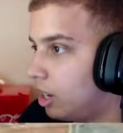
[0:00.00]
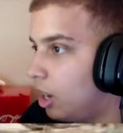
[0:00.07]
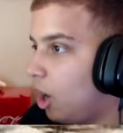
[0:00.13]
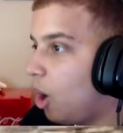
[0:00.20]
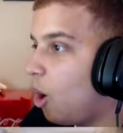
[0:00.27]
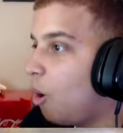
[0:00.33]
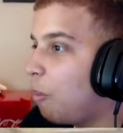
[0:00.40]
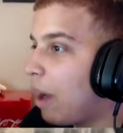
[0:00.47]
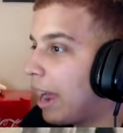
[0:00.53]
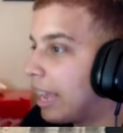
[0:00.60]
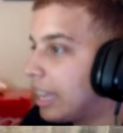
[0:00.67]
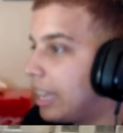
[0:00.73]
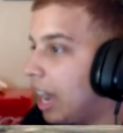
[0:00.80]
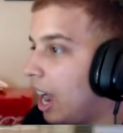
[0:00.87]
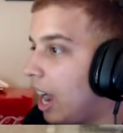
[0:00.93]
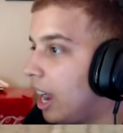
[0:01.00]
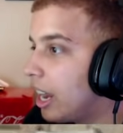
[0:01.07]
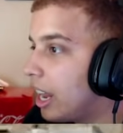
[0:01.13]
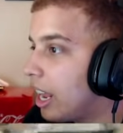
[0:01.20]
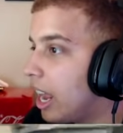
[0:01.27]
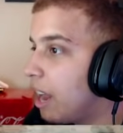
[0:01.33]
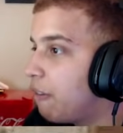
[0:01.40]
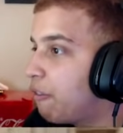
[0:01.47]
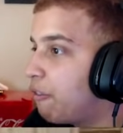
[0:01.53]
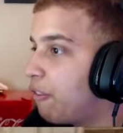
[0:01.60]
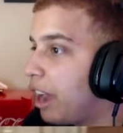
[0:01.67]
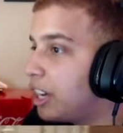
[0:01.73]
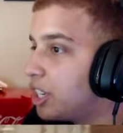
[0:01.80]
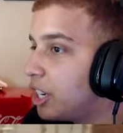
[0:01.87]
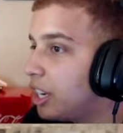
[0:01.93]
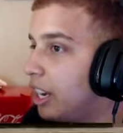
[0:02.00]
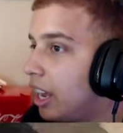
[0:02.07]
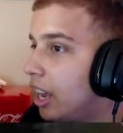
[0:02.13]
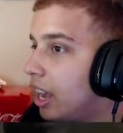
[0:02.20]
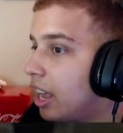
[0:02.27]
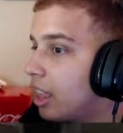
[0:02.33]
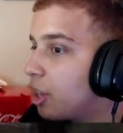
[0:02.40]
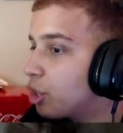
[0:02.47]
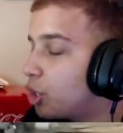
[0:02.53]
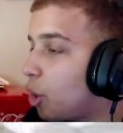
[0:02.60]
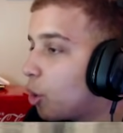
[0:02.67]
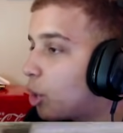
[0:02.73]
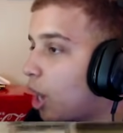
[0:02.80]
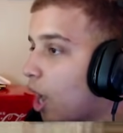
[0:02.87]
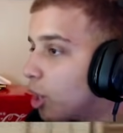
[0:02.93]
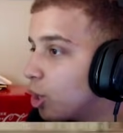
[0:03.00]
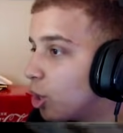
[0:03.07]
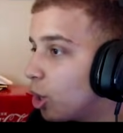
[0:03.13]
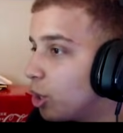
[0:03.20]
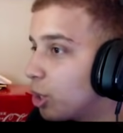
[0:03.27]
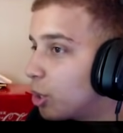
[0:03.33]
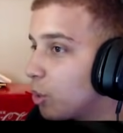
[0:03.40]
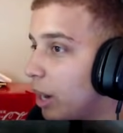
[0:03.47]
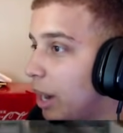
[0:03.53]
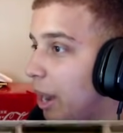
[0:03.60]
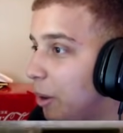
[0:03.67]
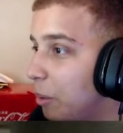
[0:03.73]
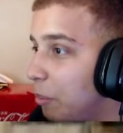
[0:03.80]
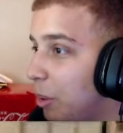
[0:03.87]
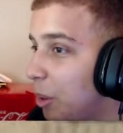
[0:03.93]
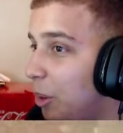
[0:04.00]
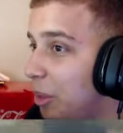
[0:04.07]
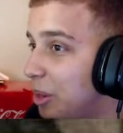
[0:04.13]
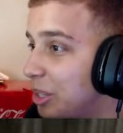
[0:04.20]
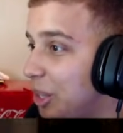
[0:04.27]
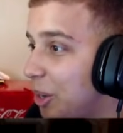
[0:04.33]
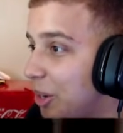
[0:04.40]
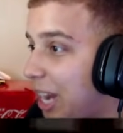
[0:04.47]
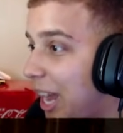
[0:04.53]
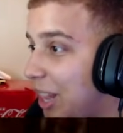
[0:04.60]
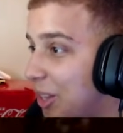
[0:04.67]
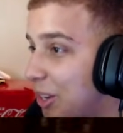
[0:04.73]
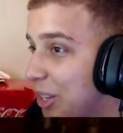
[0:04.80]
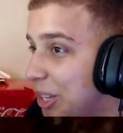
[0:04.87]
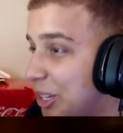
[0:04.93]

Oh my god, infection. There's no color on the ground, bro. There's no color on the